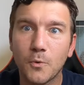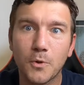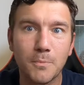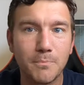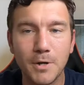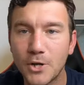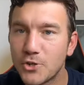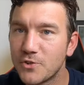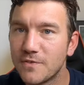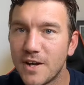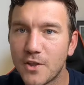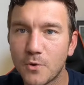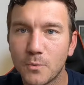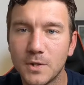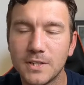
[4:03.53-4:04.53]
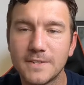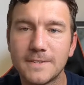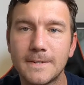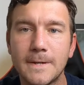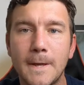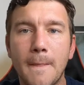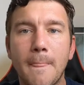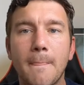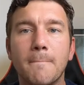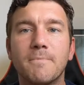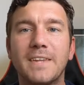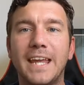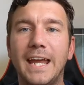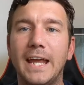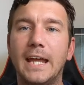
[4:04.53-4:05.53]
with a bunch of other ones,
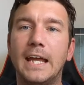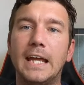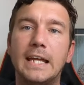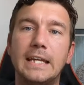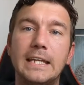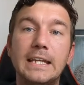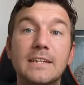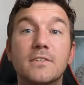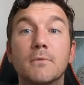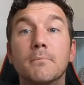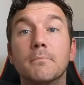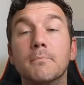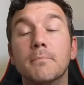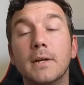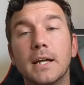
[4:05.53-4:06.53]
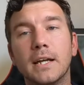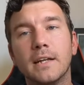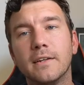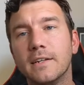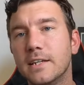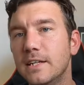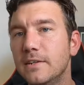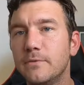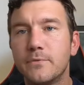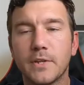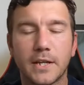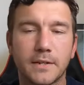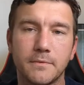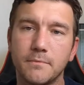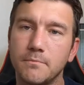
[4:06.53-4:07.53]
and he's
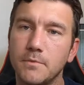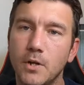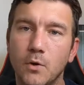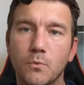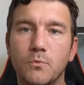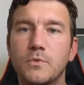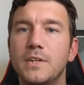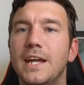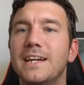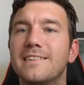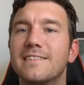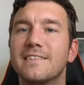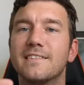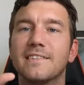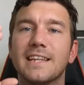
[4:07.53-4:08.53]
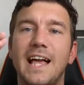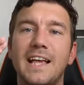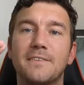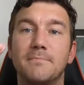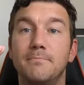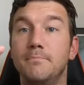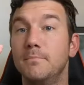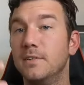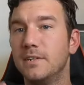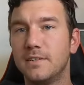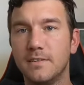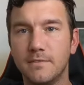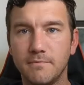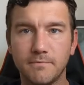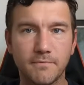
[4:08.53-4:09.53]
like, you know, finds his last
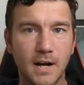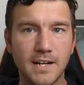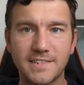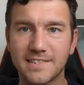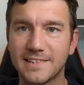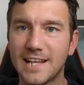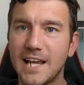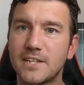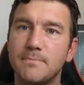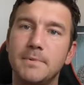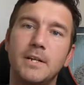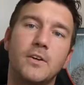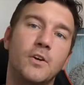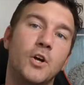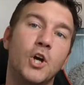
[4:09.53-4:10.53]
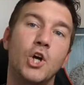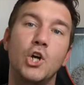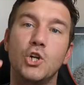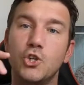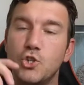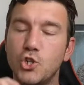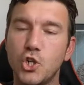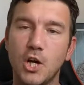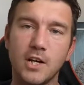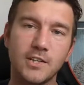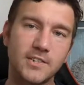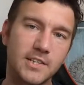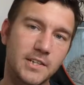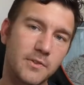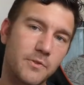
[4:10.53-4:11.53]
beer,
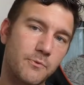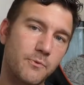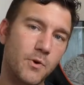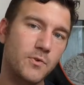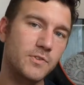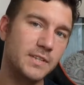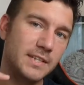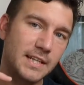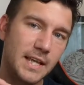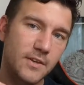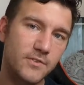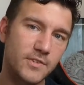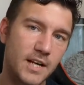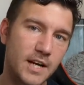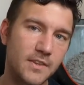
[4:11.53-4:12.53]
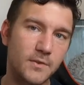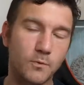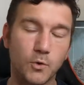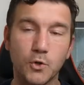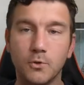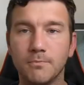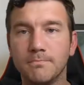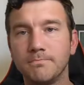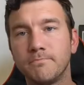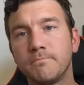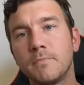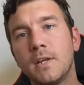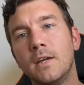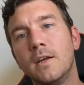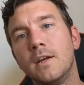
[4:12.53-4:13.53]
chugs it, throws it in the other side of the room,
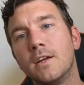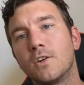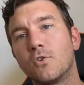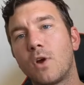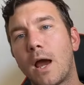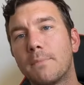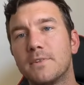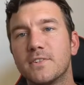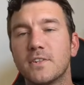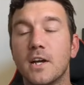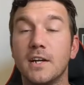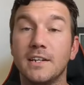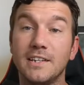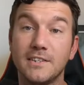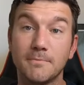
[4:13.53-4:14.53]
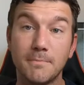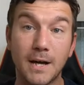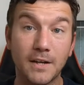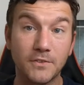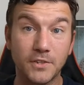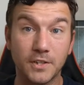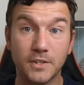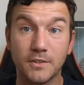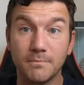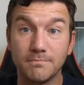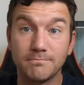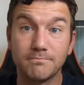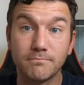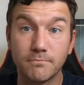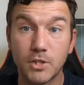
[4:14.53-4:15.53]
grabs his gun, and he's about to
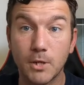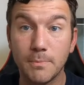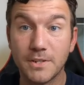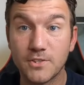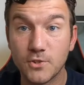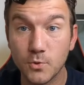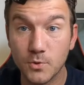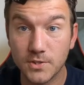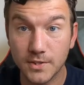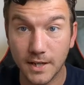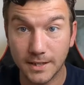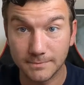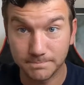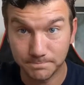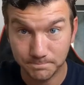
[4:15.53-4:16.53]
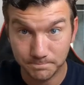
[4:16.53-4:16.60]
commit suicide.